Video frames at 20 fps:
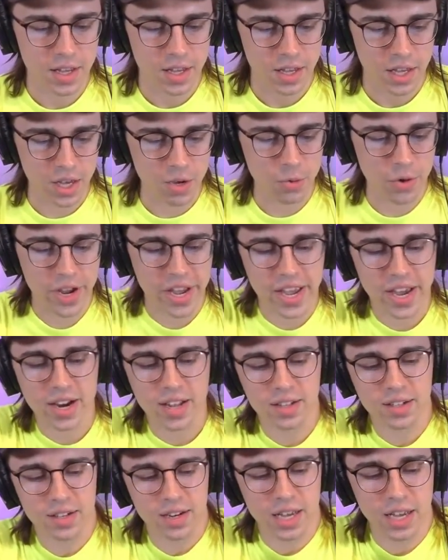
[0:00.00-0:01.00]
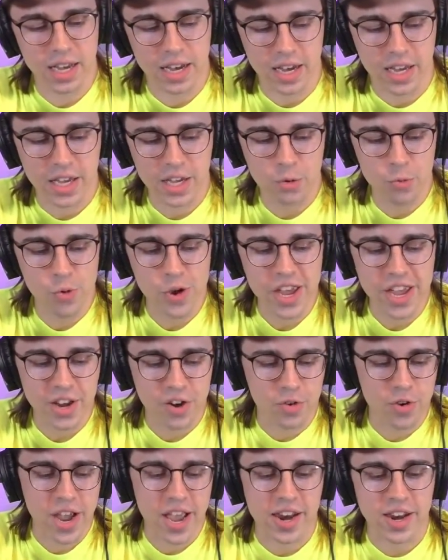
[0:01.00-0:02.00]
He
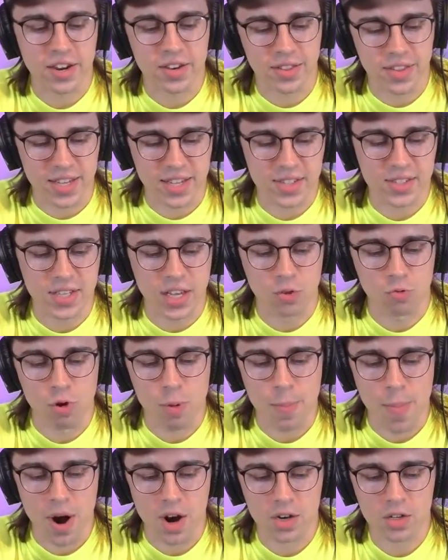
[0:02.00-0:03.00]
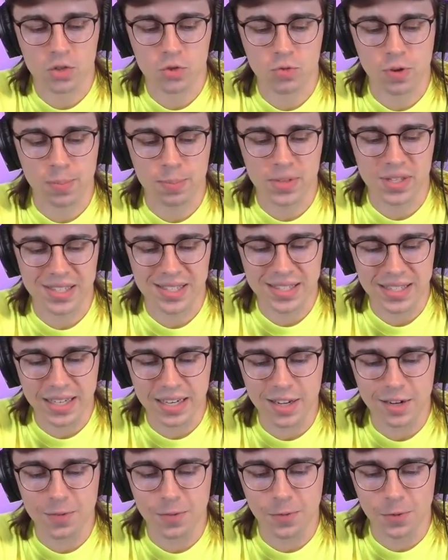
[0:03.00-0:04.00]
reiterated this in remarks from the
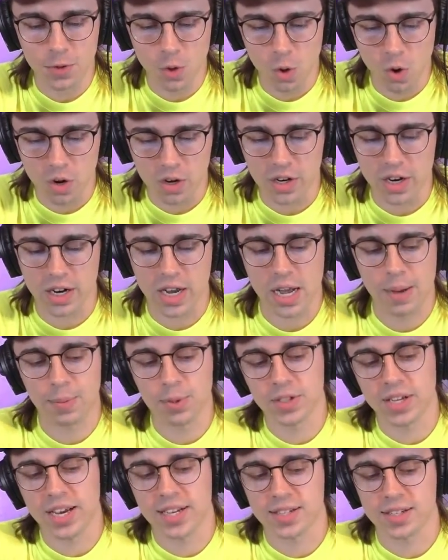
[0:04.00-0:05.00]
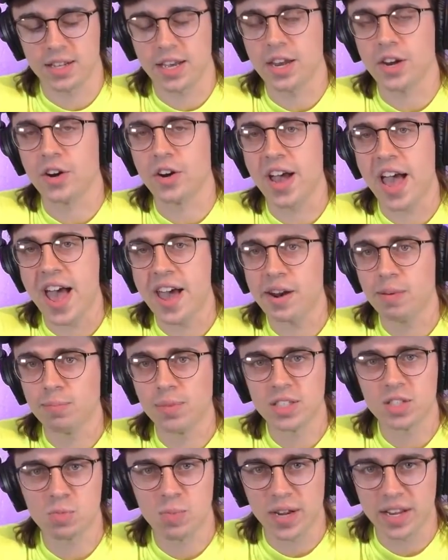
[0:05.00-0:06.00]
Senate floor a couple days later. Adam,
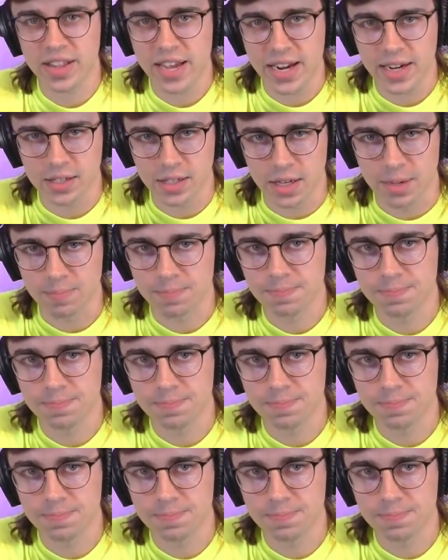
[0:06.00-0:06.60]
let's play that clip.